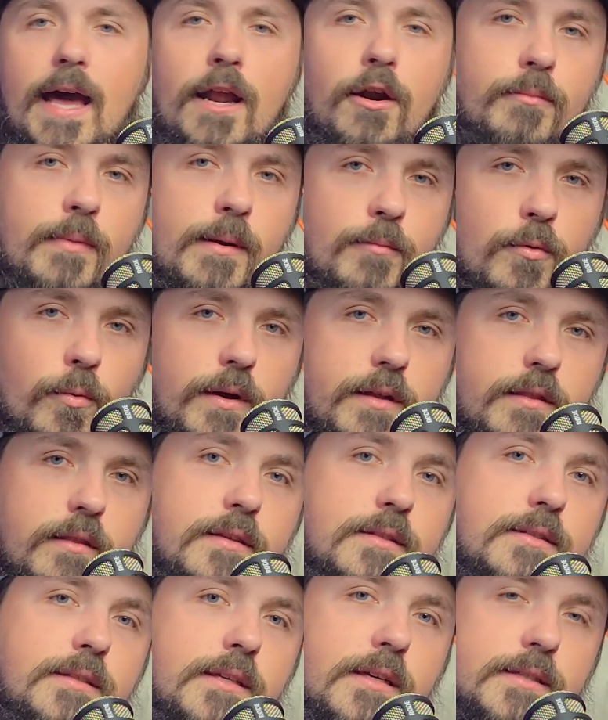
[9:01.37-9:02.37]
don't remember what
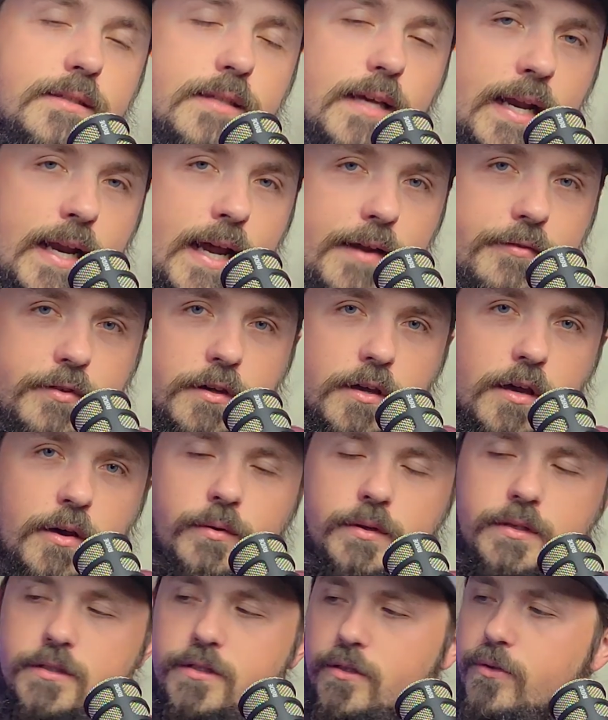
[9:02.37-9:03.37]
this is. I'd have to
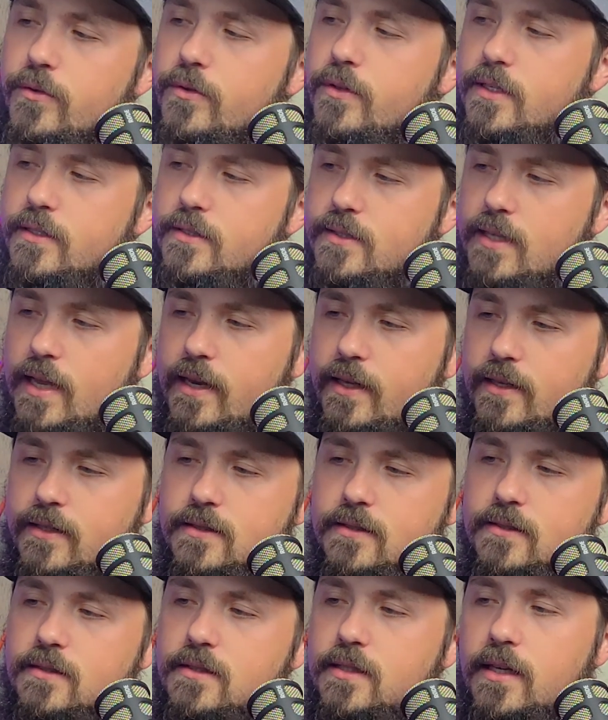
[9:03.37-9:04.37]
go into the
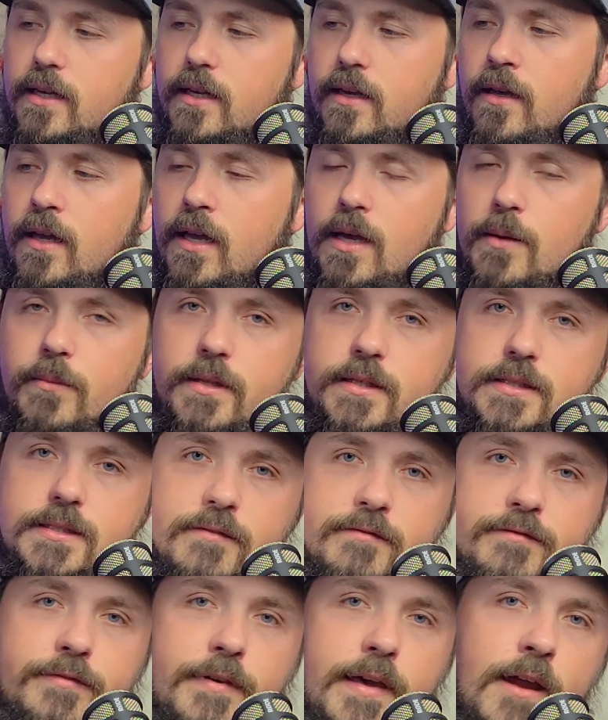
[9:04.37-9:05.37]
settings and see. This is
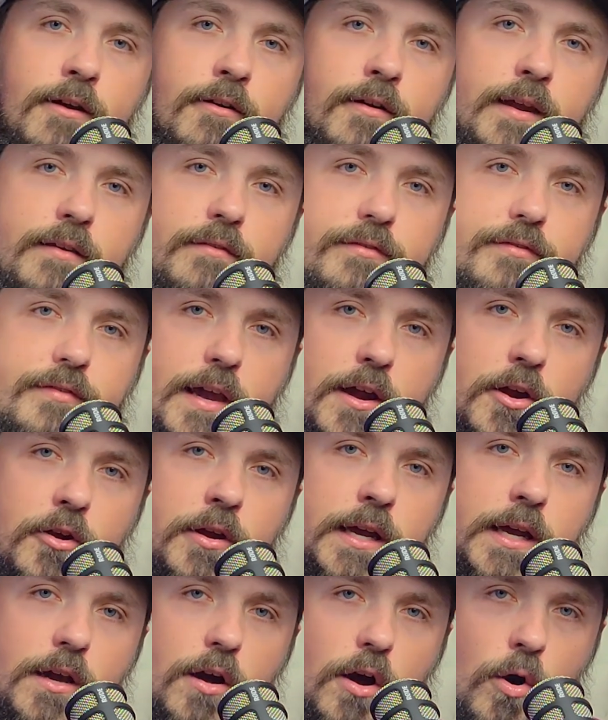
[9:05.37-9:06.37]
a very,
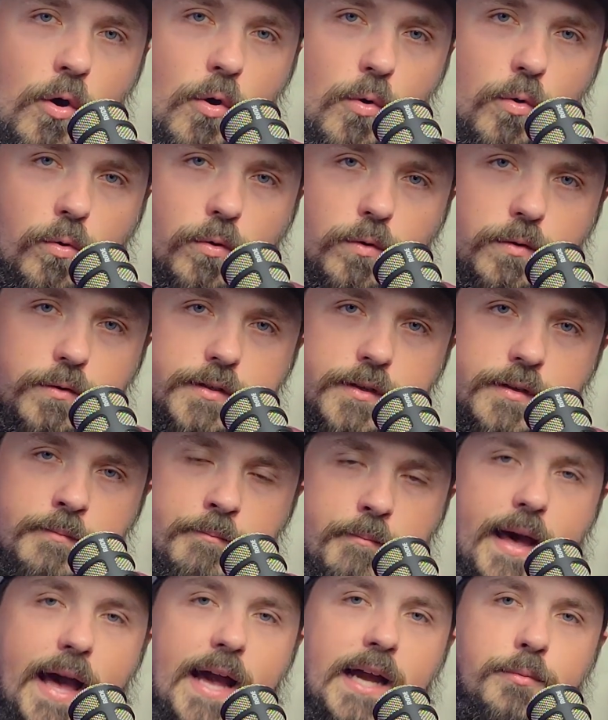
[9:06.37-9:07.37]
very old
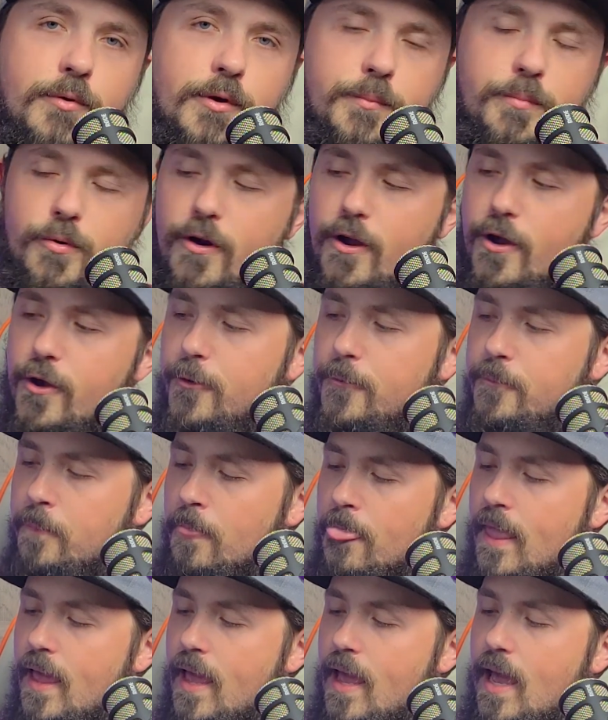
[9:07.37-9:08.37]
MacBook Pro,
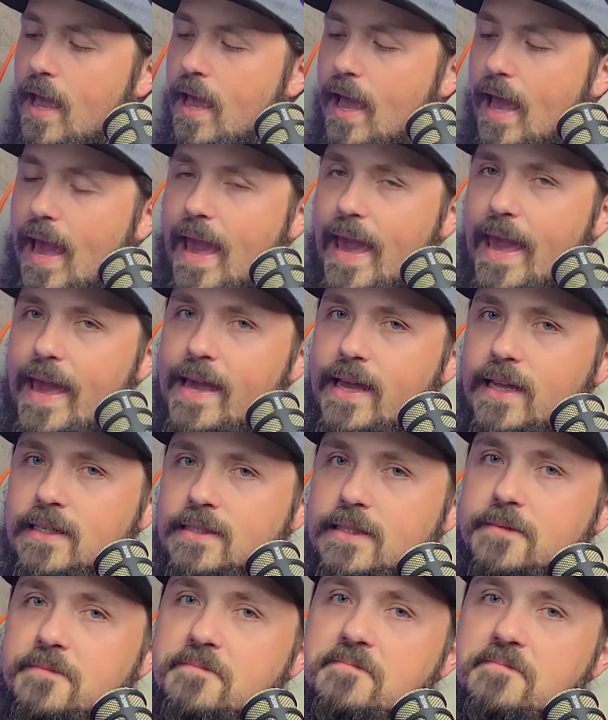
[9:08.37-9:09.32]
and